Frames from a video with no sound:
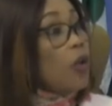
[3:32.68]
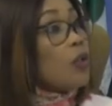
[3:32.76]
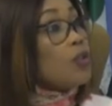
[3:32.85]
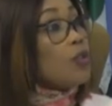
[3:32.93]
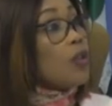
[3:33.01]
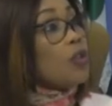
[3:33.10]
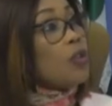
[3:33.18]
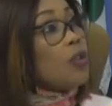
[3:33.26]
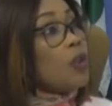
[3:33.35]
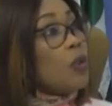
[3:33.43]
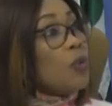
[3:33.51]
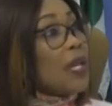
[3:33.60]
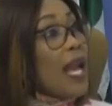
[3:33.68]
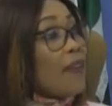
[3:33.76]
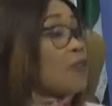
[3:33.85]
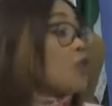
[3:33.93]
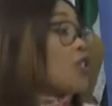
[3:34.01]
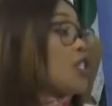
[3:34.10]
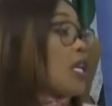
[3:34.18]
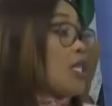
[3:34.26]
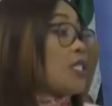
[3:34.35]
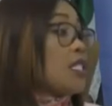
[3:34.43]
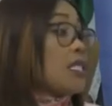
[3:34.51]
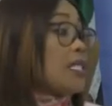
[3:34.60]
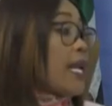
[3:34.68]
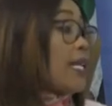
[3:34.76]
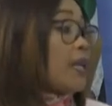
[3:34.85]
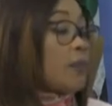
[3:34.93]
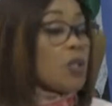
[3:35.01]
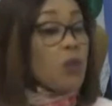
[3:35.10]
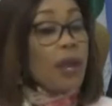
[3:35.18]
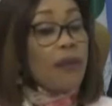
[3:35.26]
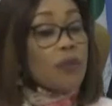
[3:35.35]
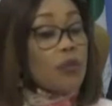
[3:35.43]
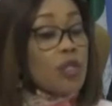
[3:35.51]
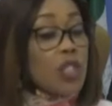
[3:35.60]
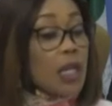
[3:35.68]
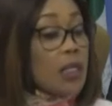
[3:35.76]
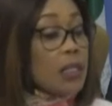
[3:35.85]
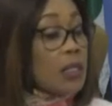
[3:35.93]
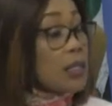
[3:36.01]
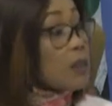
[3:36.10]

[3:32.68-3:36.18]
So, we have to change the dynamics. We have to change this